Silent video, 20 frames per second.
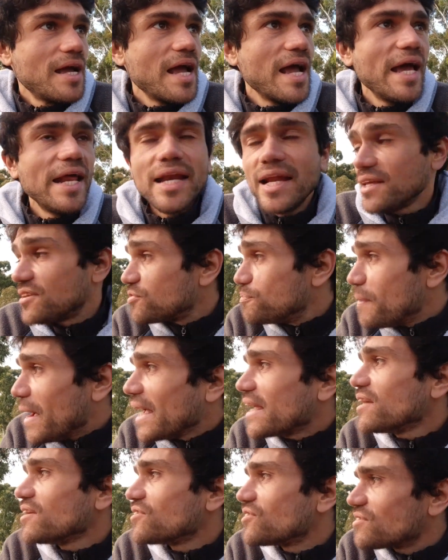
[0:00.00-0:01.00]
And it's
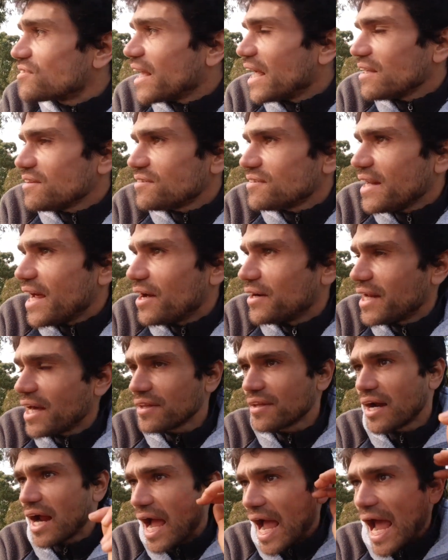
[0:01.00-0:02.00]
making sense now
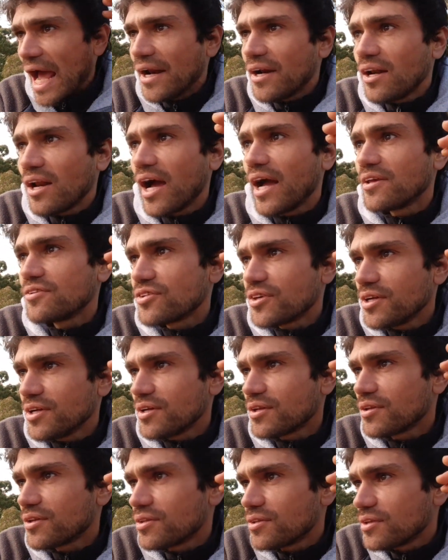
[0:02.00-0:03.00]
that I analyze
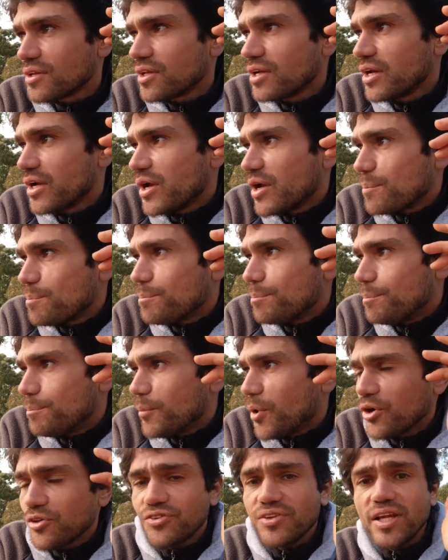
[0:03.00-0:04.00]
it,
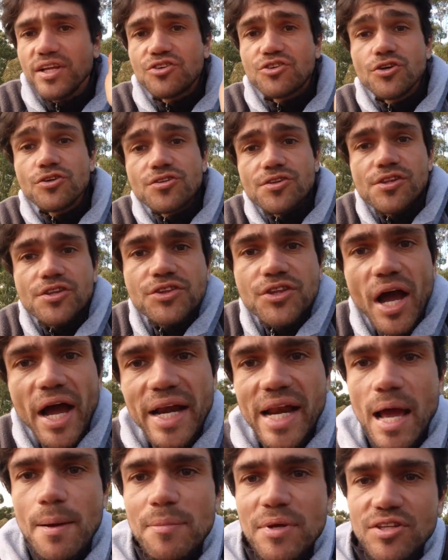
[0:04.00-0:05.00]
mostly due to the
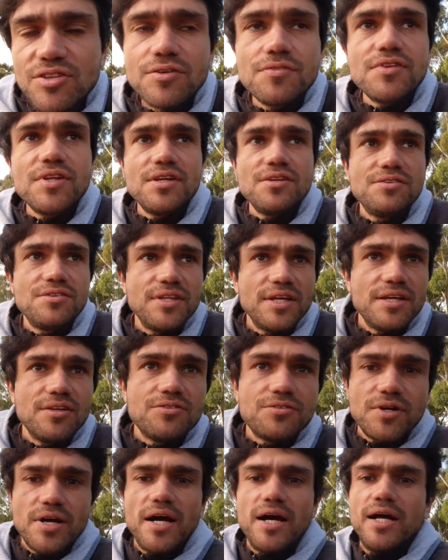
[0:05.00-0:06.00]
dynamics of these
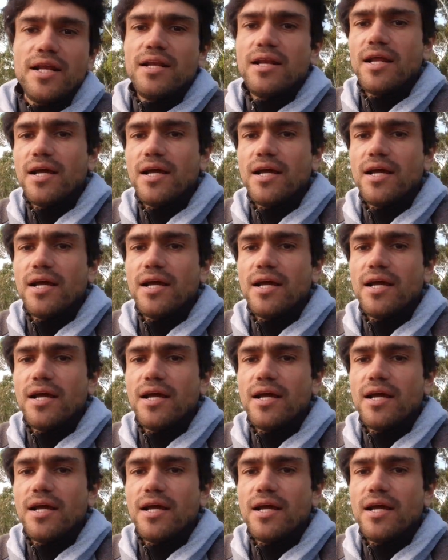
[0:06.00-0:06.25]
things, right?